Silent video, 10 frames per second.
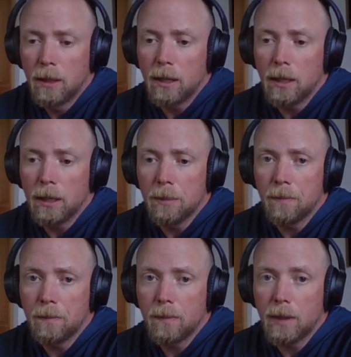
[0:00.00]

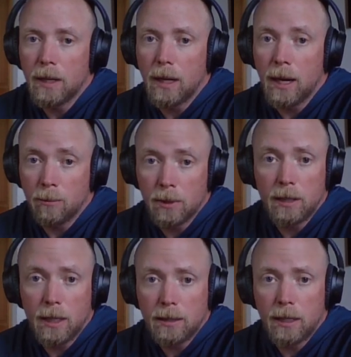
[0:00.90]
Um, I really
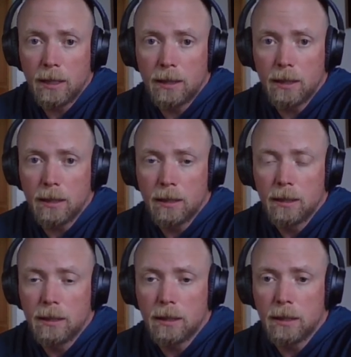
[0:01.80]
like that idea
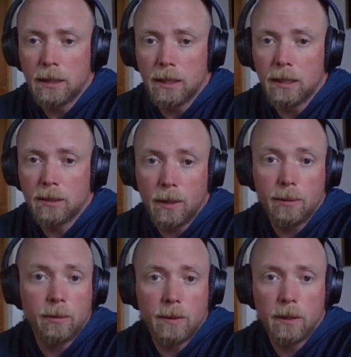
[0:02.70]
and it's
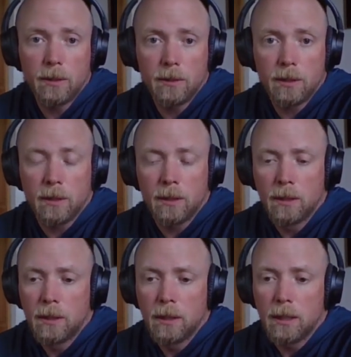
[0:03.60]
probably what they're using.
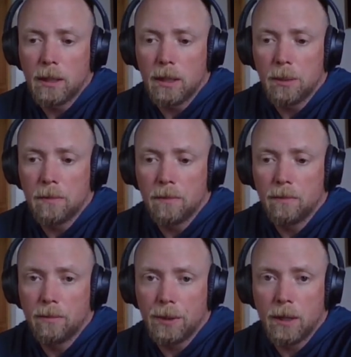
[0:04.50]
Um,
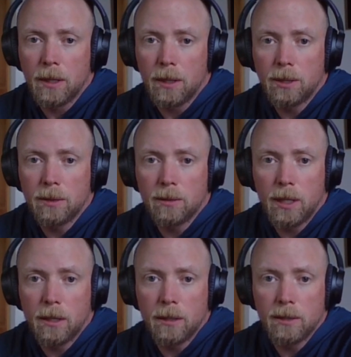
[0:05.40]
but the issue
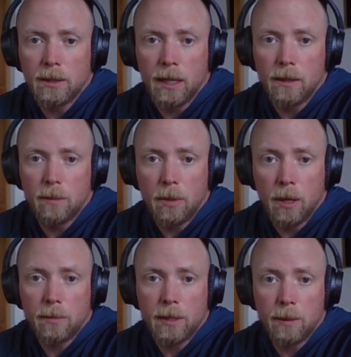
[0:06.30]
there is that the
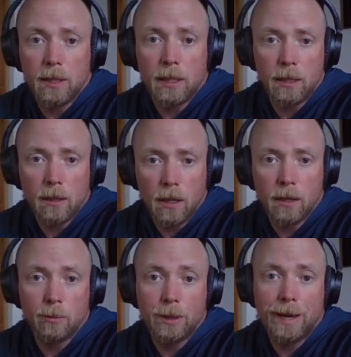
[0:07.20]
pump kept getting
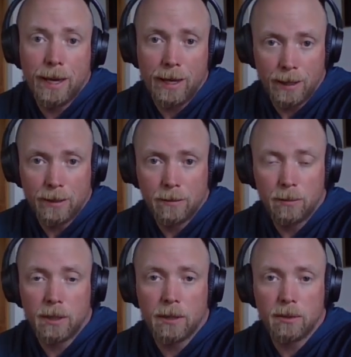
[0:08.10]
clogged with hay
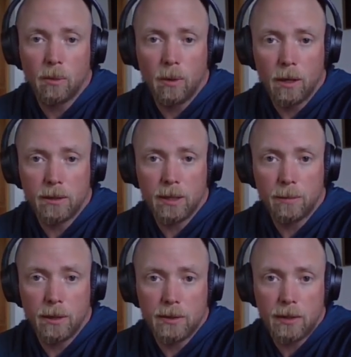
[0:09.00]
because the water
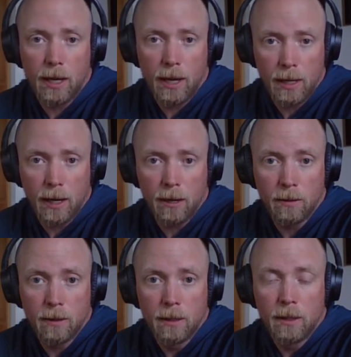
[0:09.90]
separates the hay out,
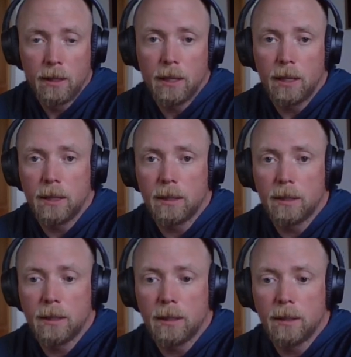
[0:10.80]

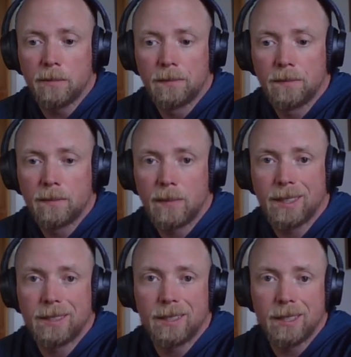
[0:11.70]
and um,
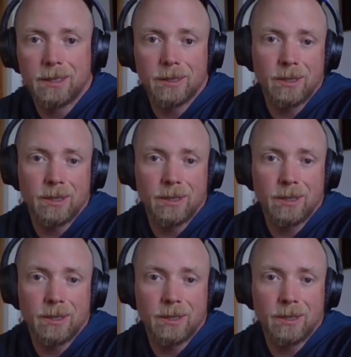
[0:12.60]
that's an issue.